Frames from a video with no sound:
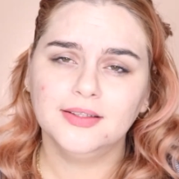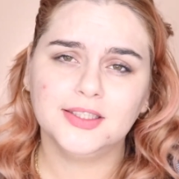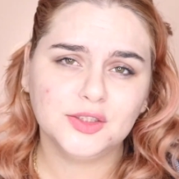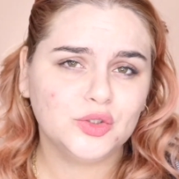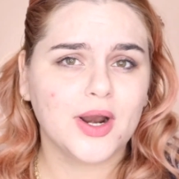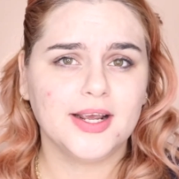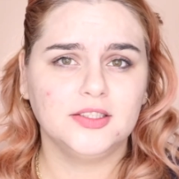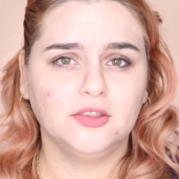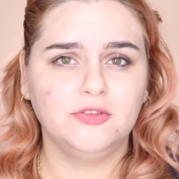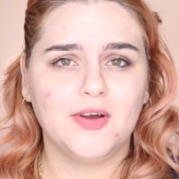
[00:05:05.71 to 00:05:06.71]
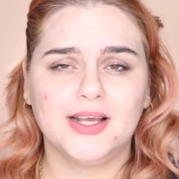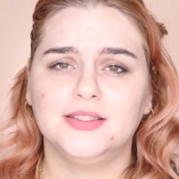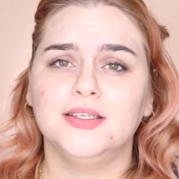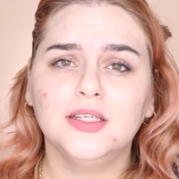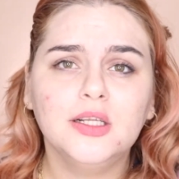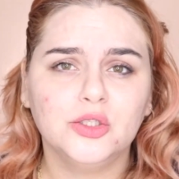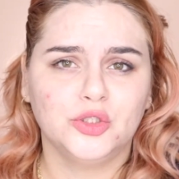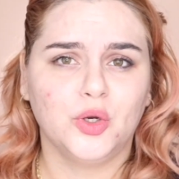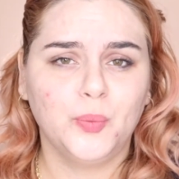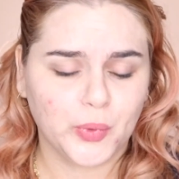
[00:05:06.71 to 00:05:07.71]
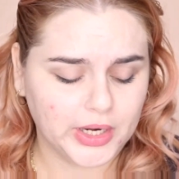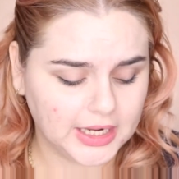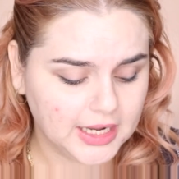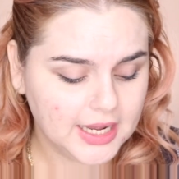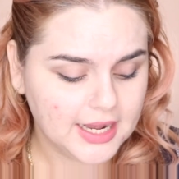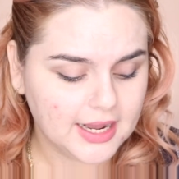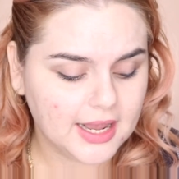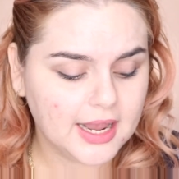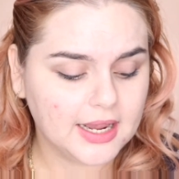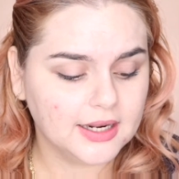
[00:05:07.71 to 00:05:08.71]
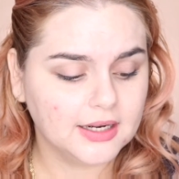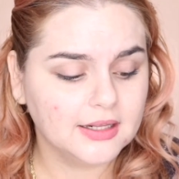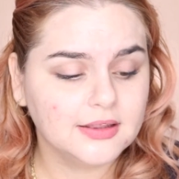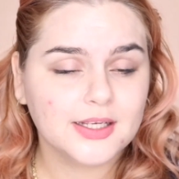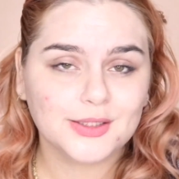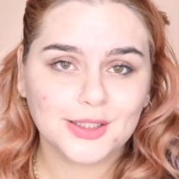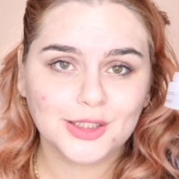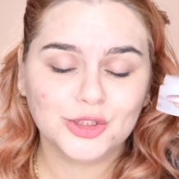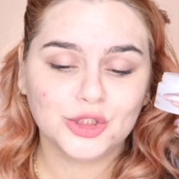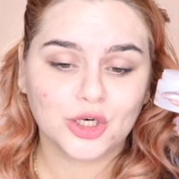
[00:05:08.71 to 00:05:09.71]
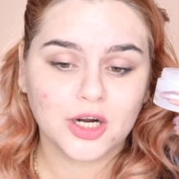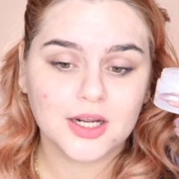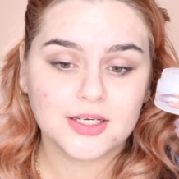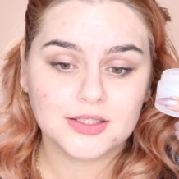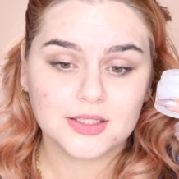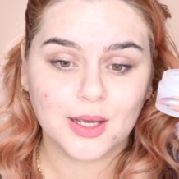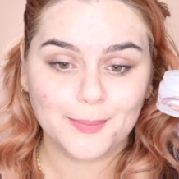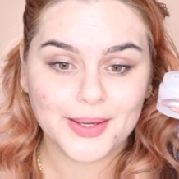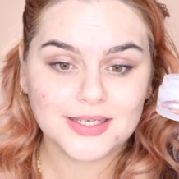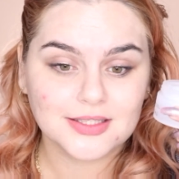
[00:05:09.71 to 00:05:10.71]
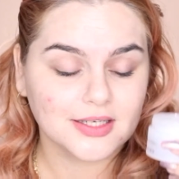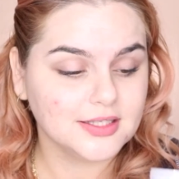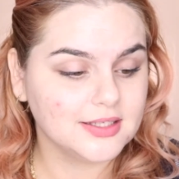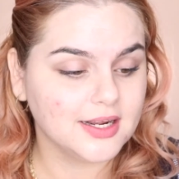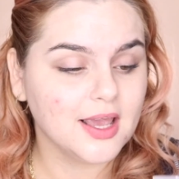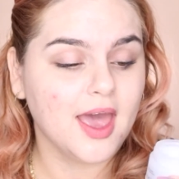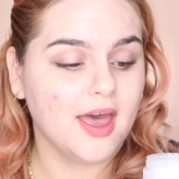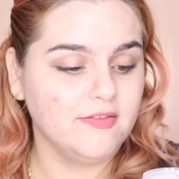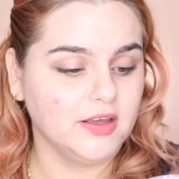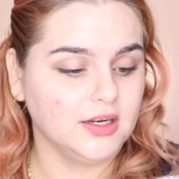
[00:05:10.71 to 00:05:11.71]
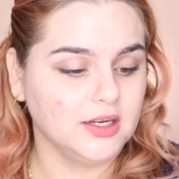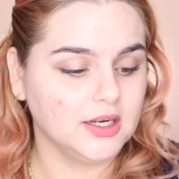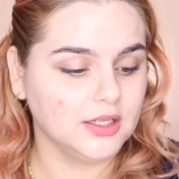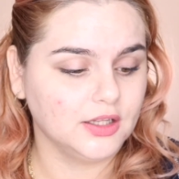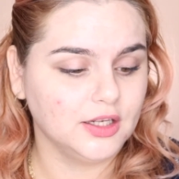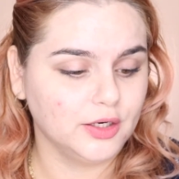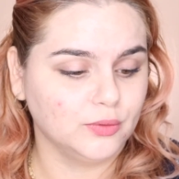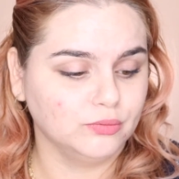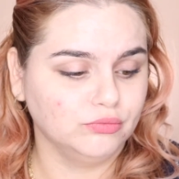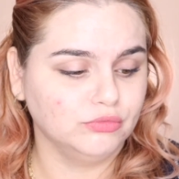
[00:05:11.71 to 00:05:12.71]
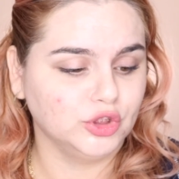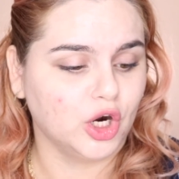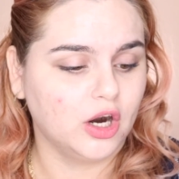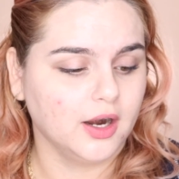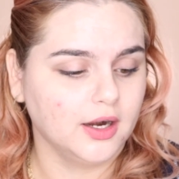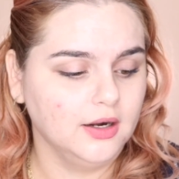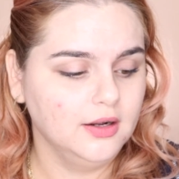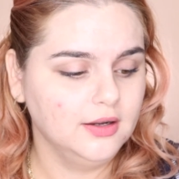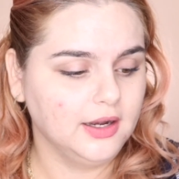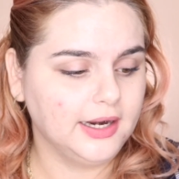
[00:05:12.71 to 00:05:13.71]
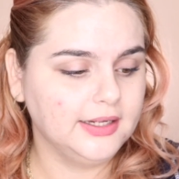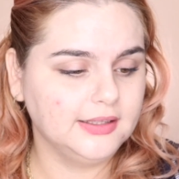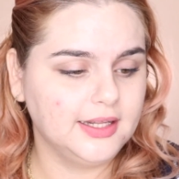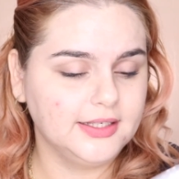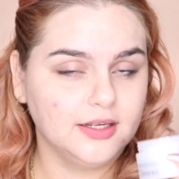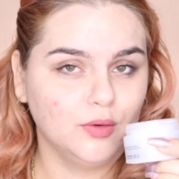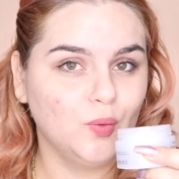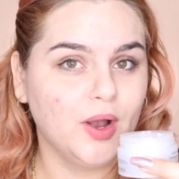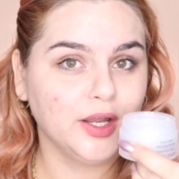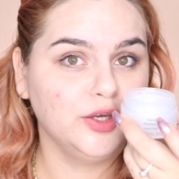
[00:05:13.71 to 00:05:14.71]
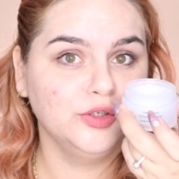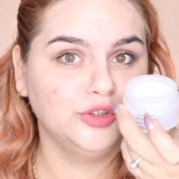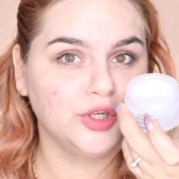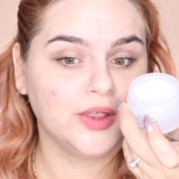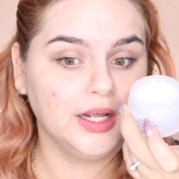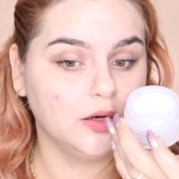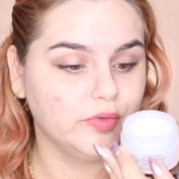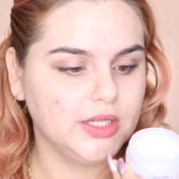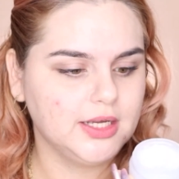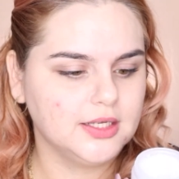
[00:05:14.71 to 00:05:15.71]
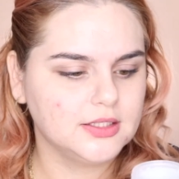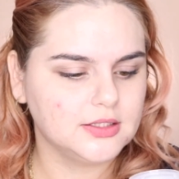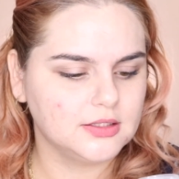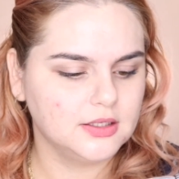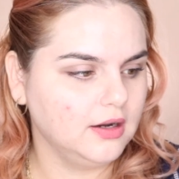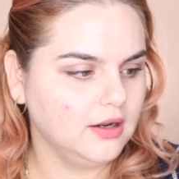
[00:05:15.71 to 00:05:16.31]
They dry so fast. They look so pretty. And this little jar, it's amazing. It's like heaven in a little jar. I did like a huge thing of this.